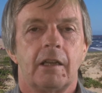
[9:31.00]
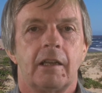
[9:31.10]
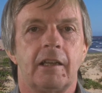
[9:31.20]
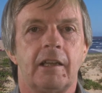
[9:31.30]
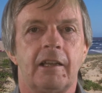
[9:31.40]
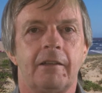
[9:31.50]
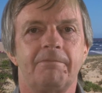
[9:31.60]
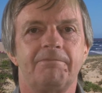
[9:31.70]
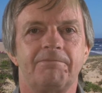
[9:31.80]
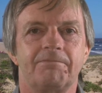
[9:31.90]
of
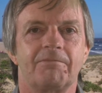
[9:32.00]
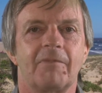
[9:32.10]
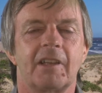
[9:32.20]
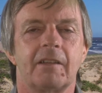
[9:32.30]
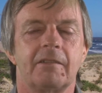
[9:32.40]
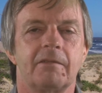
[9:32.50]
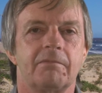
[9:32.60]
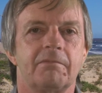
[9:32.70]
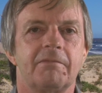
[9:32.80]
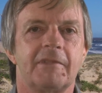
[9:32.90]

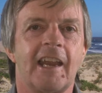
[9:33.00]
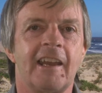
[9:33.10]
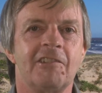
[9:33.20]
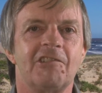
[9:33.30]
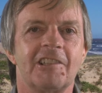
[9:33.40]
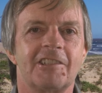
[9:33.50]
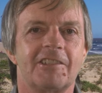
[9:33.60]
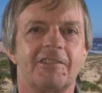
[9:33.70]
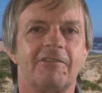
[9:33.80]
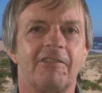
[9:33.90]

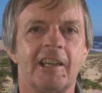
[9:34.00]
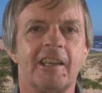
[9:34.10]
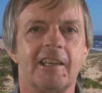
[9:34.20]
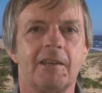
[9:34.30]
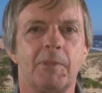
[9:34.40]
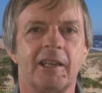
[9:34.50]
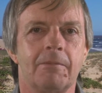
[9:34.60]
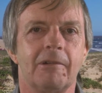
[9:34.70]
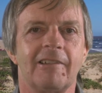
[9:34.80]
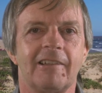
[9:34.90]
dangerous, freaky
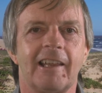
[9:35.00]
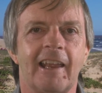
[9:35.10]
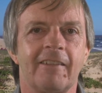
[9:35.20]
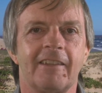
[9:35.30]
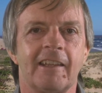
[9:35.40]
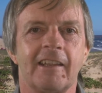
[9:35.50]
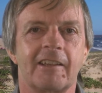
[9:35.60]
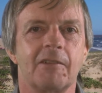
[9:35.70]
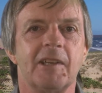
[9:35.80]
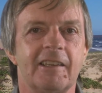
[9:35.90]
people out there
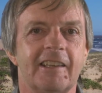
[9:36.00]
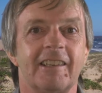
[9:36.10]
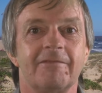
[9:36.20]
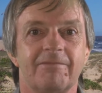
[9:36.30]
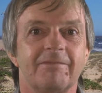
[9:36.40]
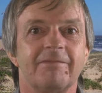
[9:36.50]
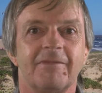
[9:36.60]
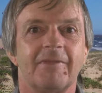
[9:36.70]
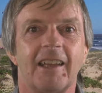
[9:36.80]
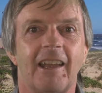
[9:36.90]
committing
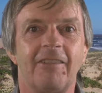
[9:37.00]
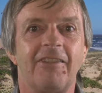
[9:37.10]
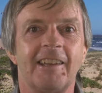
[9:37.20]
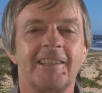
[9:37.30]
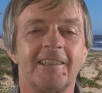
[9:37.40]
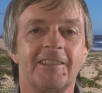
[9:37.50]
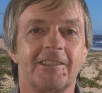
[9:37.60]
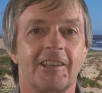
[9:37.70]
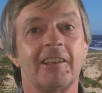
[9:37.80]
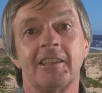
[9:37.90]

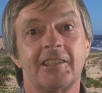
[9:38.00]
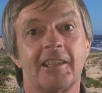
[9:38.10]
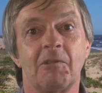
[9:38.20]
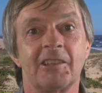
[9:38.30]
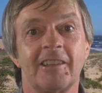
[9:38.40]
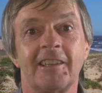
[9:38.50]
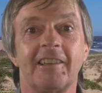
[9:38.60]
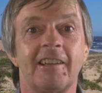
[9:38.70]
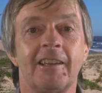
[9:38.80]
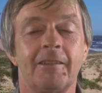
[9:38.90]
offences, at least there was at the
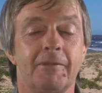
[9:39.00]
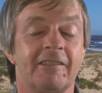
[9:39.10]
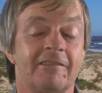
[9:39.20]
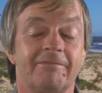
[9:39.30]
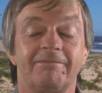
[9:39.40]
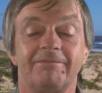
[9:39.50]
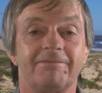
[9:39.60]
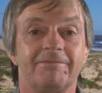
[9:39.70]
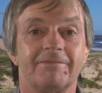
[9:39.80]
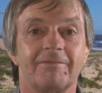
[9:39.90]
time, and
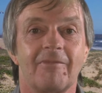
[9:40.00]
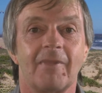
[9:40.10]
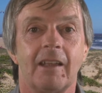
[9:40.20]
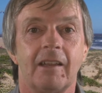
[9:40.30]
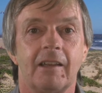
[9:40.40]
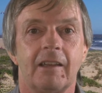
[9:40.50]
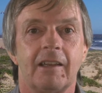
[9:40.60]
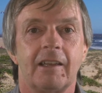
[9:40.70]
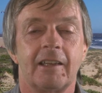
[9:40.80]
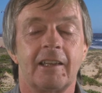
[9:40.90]

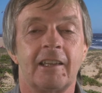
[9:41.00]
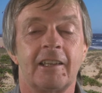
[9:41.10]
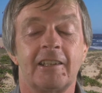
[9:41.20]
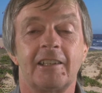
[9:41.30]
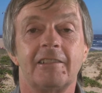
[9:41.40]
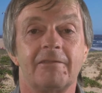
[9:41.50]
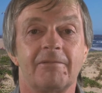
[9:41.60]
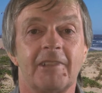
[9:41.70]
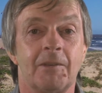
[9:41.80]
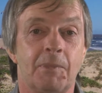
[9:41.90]

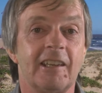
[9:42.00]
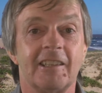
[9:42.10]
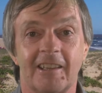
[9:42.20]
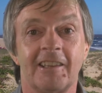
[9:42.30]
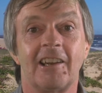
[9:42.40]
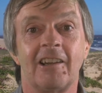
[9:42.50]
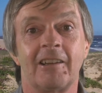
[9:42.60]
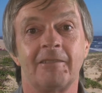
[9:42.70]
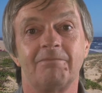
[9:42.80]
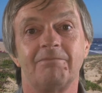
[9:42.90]
it appears at the
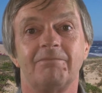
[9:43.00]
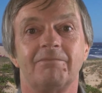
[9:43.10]
time